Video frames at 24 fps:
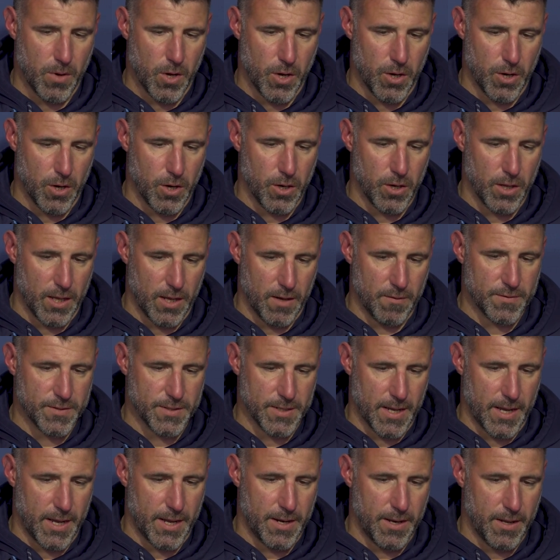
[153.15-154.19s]
on our left
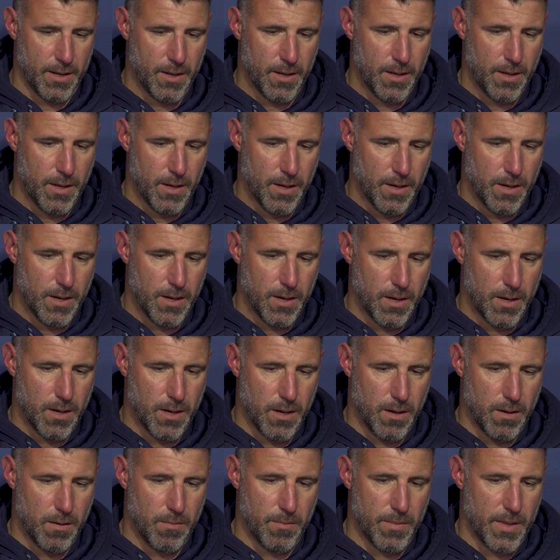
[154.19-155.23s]
side.
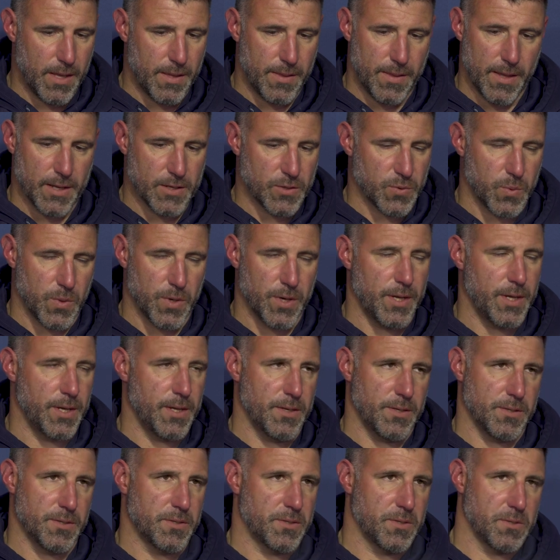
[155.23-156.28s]
Um, that that's where
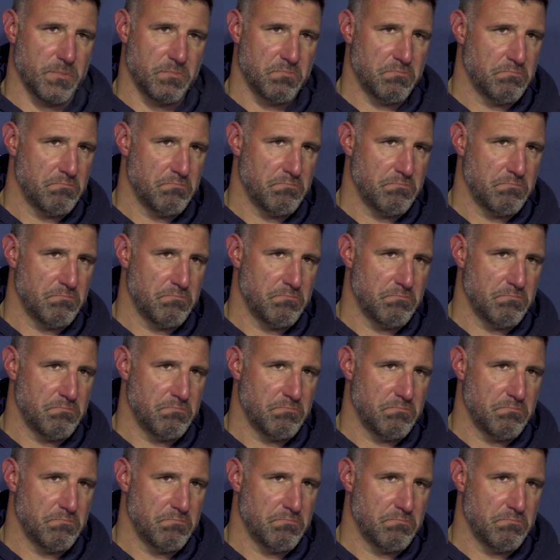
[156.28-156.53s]
he's,